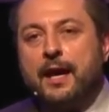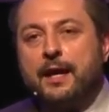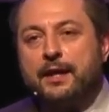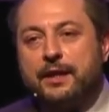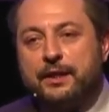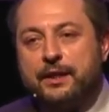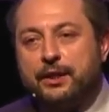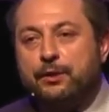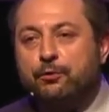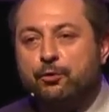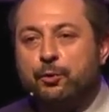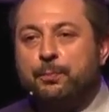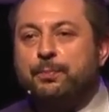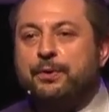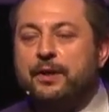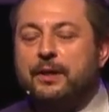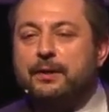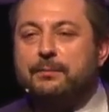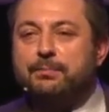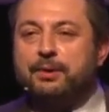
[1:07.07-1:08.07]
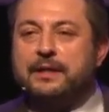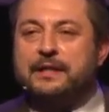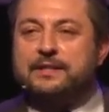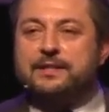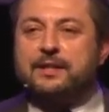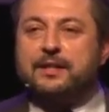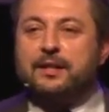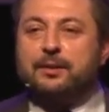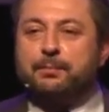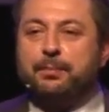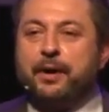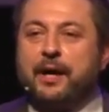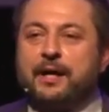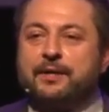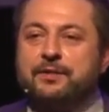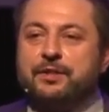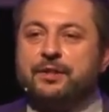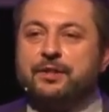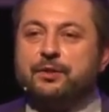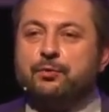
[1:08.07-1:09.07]
a European political
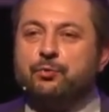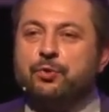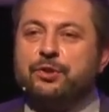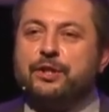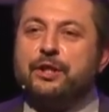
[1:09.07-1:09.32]
party